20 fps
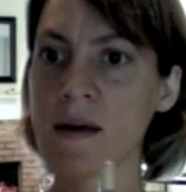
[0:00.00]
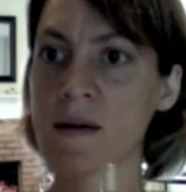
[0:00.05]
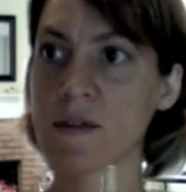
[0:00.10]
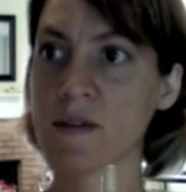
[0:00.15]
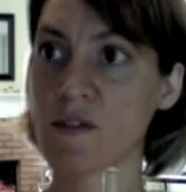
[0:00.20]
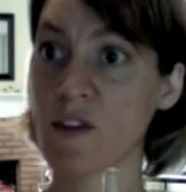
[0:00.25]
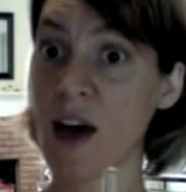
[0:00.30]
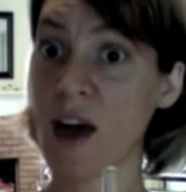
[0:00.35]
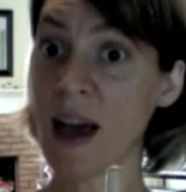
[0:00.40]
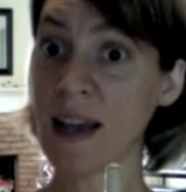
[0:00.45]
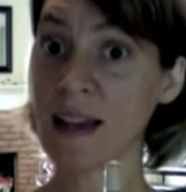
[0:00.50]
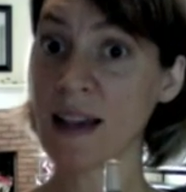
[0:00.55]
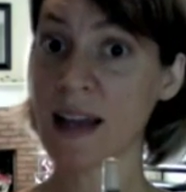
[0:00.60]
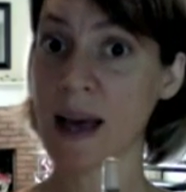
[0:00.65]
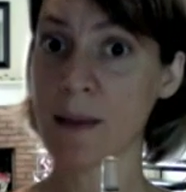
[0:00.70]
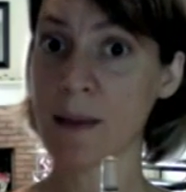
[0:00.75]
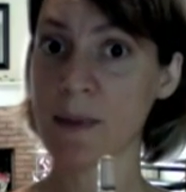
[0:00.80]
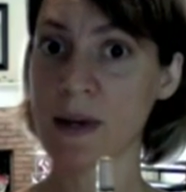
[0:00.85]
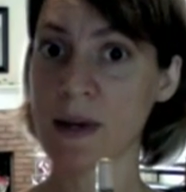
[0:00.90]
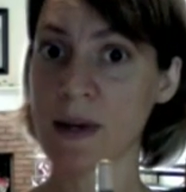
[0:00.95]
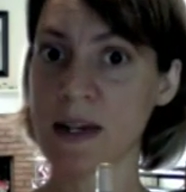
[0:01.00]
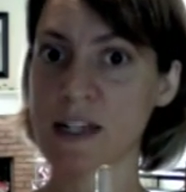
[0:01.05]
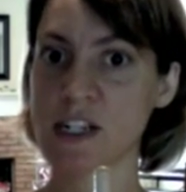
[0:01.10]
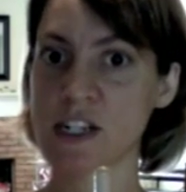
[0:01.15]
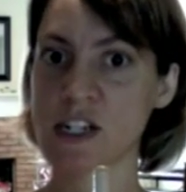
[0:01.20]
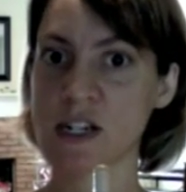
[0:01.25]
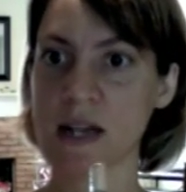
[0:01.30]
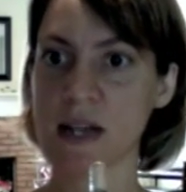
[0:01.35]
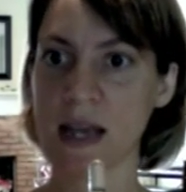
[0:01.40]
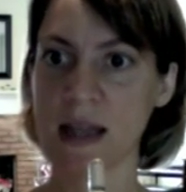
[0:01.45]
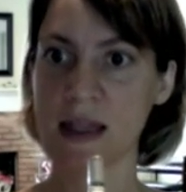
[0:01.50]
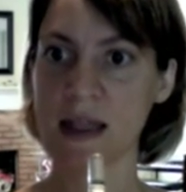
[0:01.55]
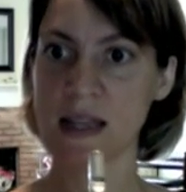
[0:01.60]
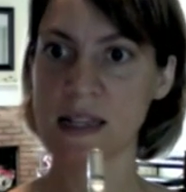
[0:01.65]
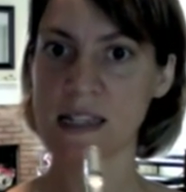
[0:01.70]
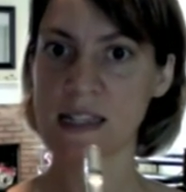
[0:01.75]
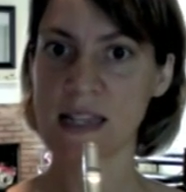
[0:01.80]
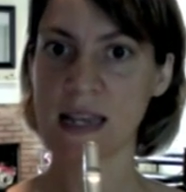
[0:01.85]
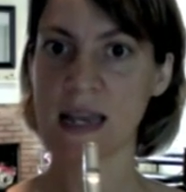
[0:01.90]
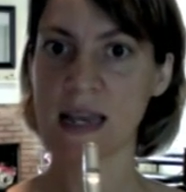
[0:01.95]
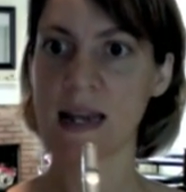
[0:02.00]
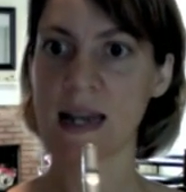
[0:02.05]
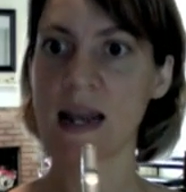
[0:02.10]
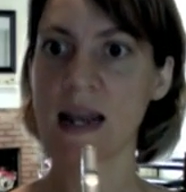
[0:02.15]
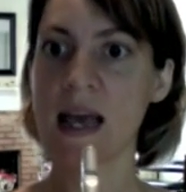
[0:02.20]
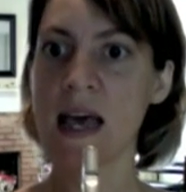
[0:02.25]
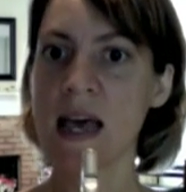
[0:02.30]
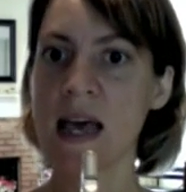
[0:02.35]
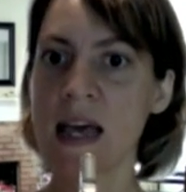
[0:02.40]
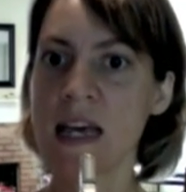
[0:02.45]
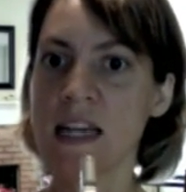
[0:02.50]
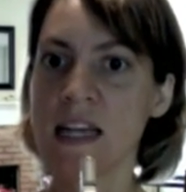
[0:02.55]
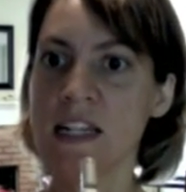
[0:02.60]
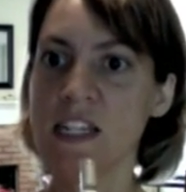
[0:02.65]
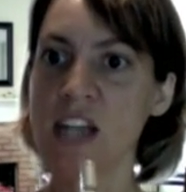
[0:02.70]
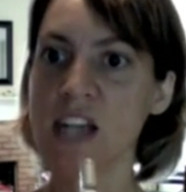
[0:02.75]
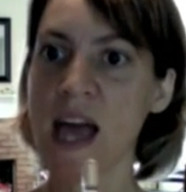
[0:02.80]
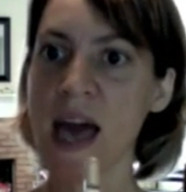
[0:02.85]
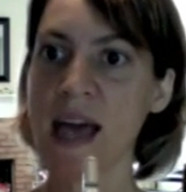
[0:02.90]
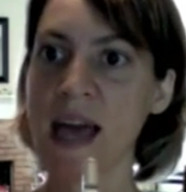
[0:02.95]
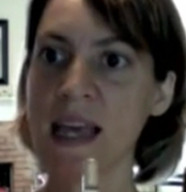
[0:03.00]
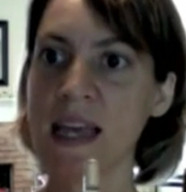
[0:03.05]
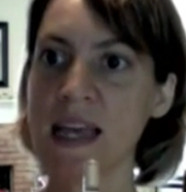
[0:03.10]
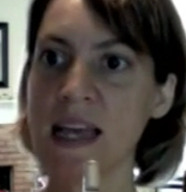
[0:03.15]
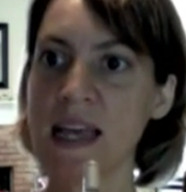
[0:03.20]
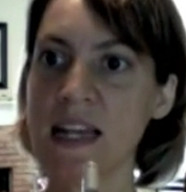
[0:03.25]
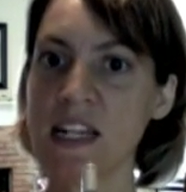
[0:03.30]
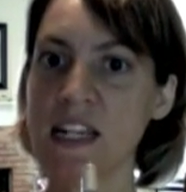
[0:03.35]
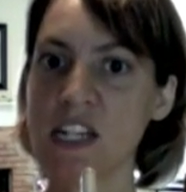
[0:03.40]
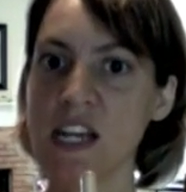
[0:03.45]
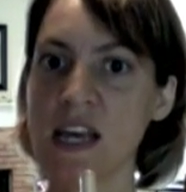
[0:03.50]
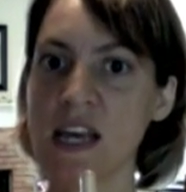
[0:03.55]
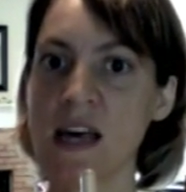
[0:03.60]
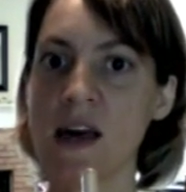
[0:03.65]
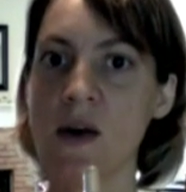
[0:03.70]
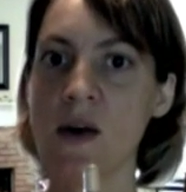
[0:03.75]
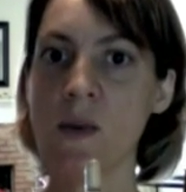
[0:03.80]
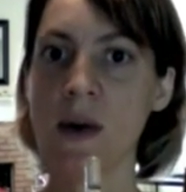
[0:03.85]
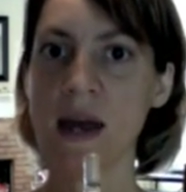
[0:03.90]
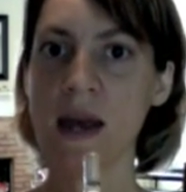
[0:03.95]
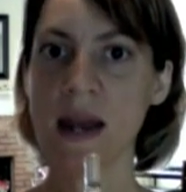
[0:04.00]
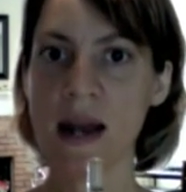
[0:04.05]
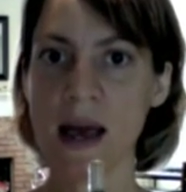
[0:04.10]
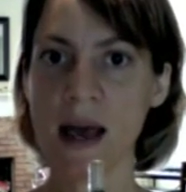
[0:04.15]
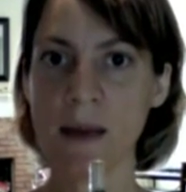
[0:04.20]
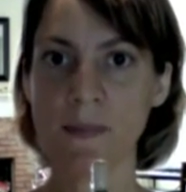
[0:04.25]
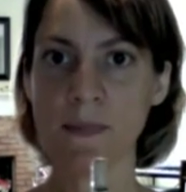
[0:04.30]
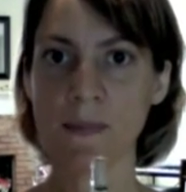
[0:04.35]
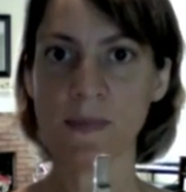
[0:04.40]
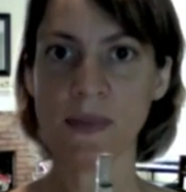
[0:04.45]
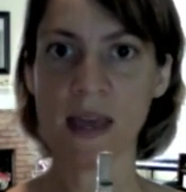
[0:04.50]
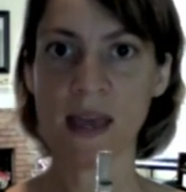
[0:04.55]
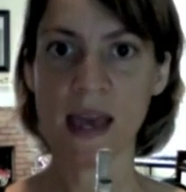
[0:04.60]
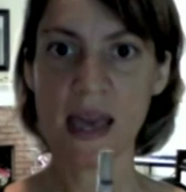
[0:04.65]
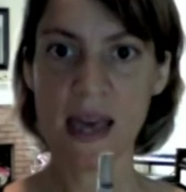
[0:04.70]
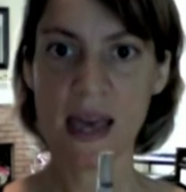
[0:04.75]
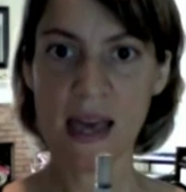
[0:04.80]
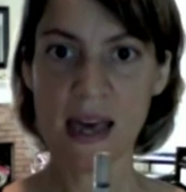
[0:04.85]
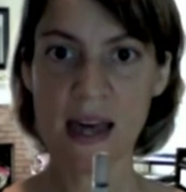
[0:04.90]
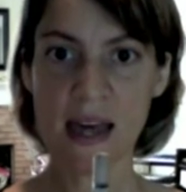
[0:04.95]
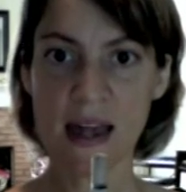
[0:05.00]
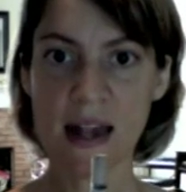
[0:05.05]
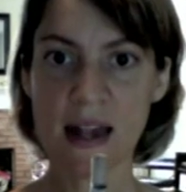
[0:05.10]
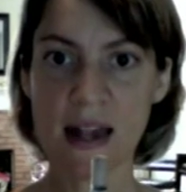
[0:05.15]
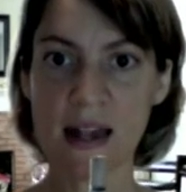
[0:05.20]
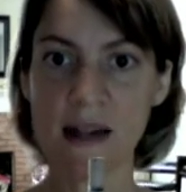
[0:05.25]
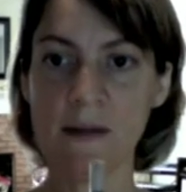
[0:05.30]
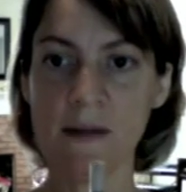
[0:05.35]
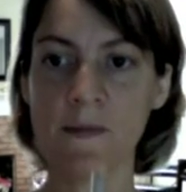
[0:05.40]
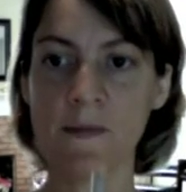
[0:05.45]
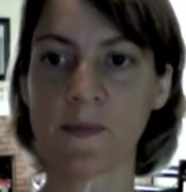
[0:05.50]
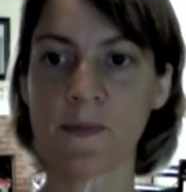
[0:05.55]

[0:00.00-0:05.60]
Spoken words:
Find that pitch and then sing it. Jack and Jill went up the hill.